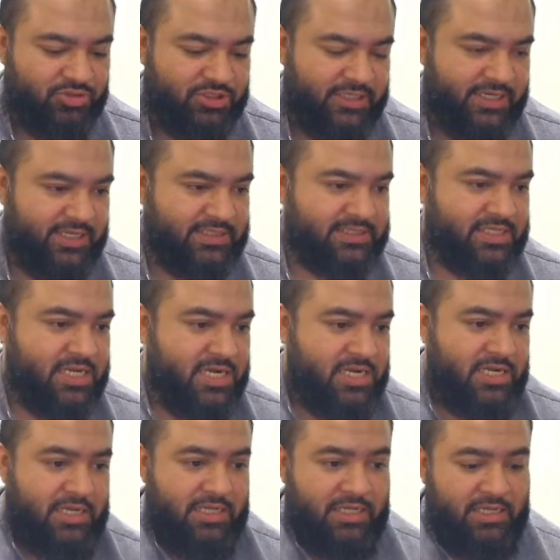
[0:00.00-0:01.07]
genius.
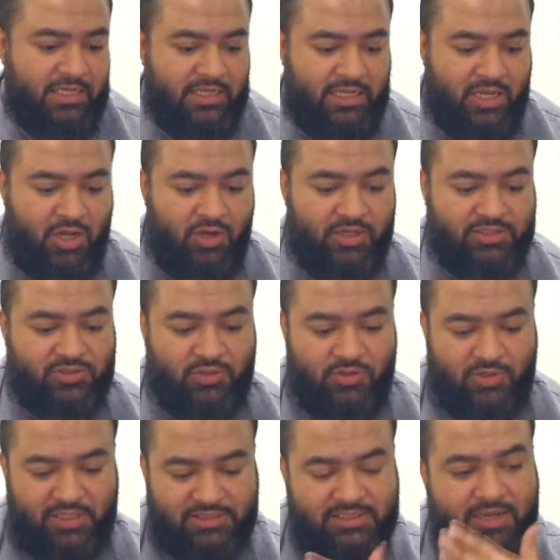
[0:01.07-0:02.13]
Okay,
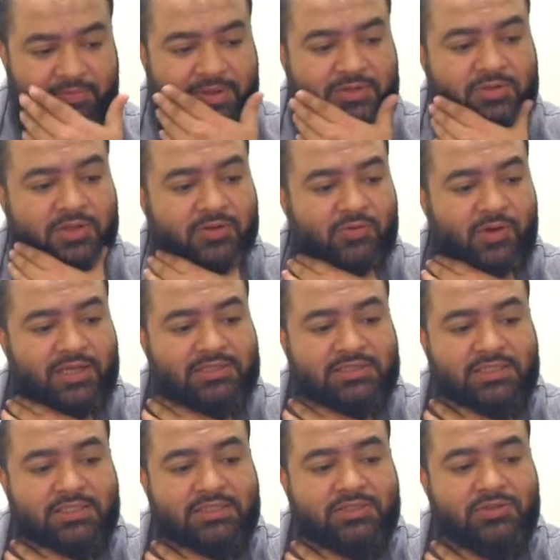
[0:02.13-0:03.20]
so let's get back to the
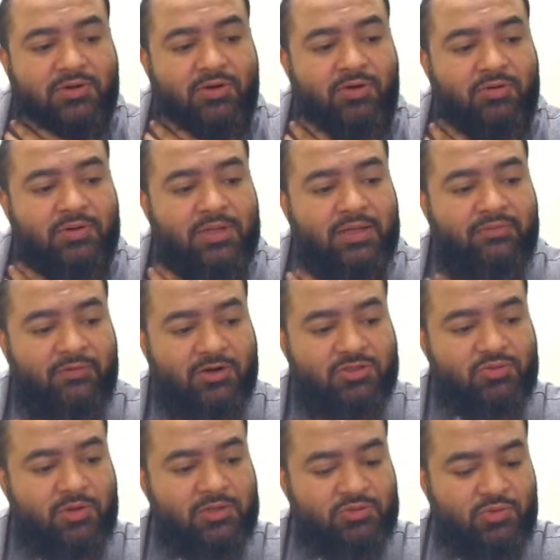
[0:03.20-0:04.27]
question. So
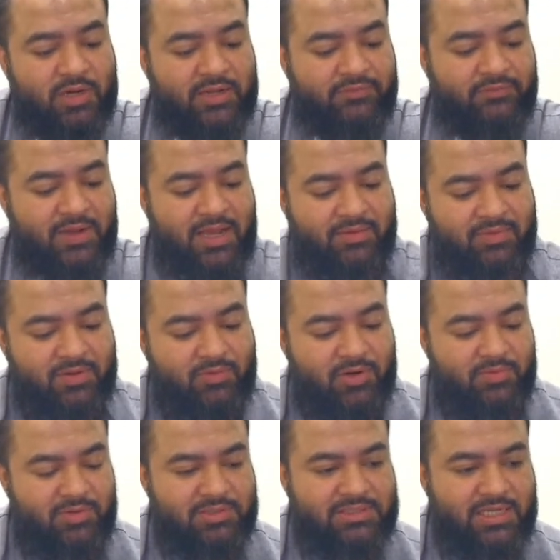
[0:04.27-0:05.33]
first one, 25, and what
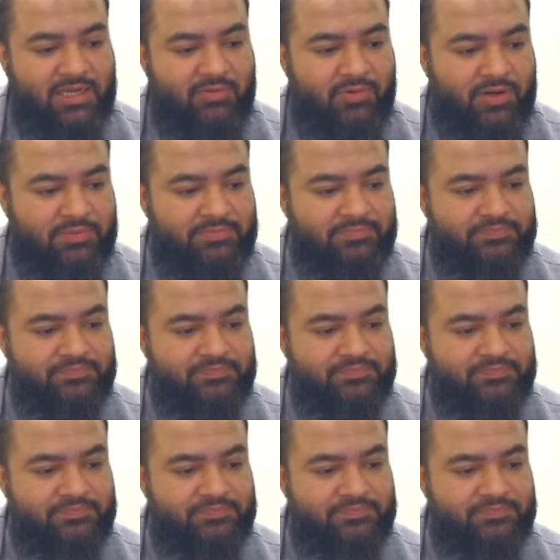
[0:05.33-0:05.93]
about the second one?